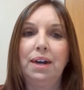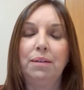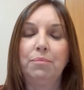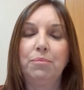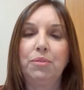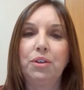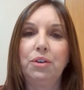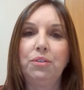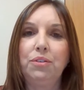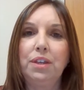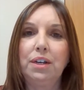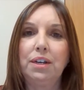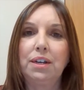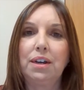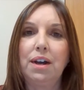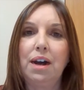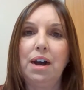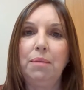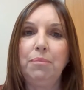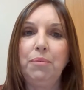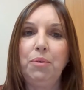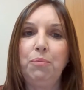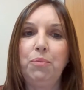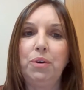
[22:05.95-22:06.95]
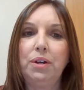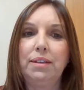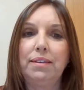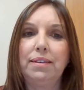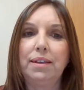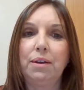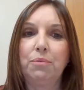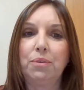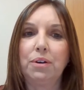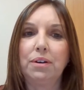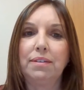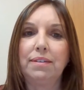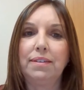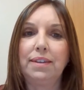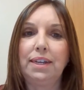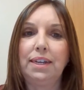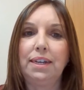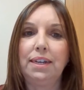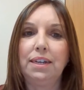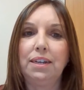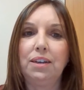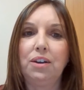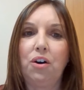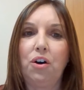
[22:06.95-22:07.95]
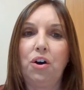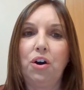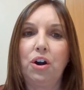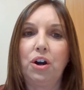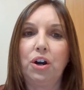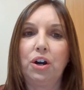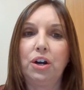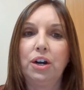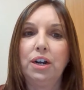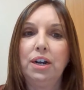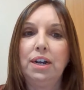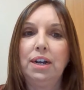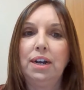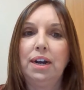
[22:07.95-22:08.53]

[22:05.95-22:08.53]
So the common ones that we're seeing are